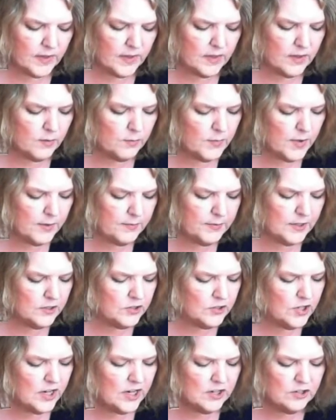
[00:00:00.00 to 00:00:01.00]
may be a
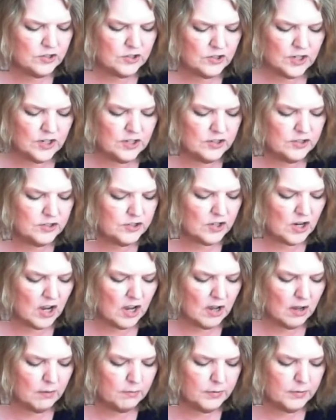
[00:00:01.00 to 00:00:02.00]
change in
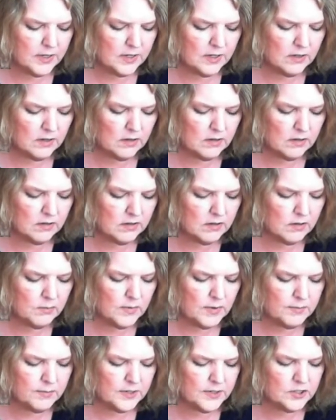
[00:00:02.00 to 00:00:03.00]
job here. There
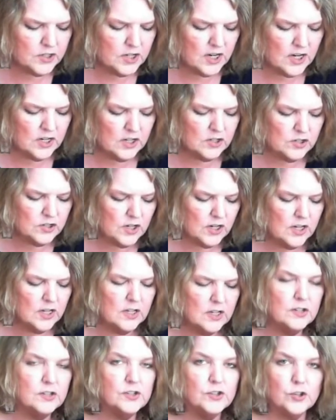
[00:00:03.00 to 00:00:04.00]
may be a change
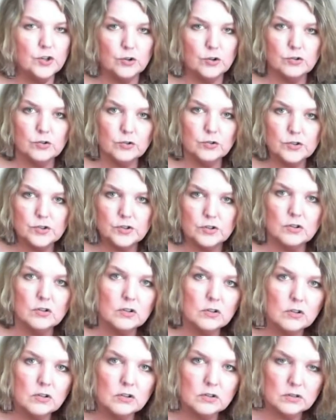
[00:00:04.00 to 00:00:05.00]
in social
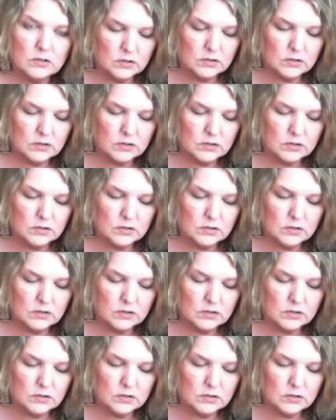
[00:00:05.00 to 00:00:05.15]
circle.